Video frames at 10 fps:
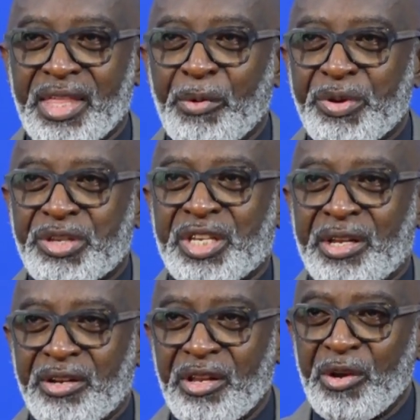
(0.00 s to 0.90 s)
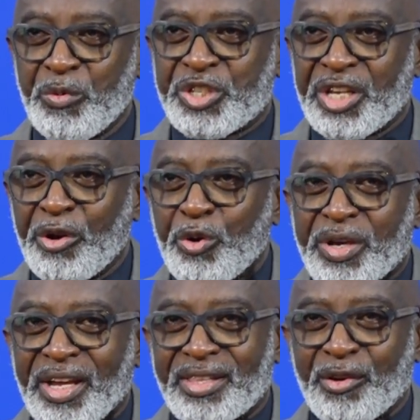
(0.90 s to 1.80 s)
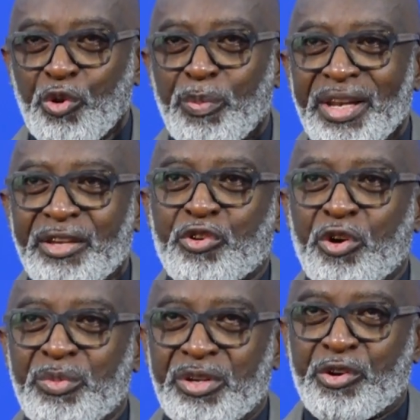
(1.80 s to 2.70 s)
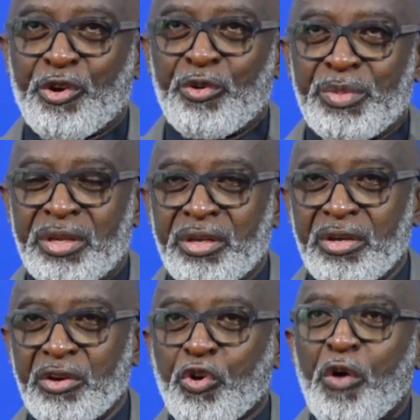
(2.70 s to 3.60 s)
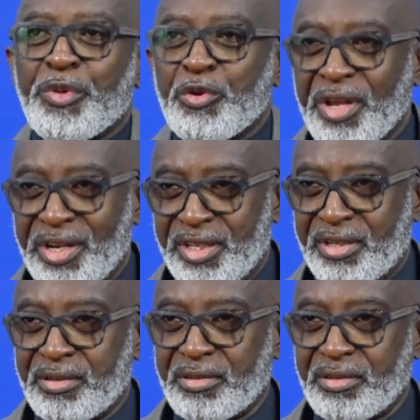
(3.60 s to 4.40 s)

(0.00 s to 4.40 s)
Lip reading: that we shall look at the global economy communally,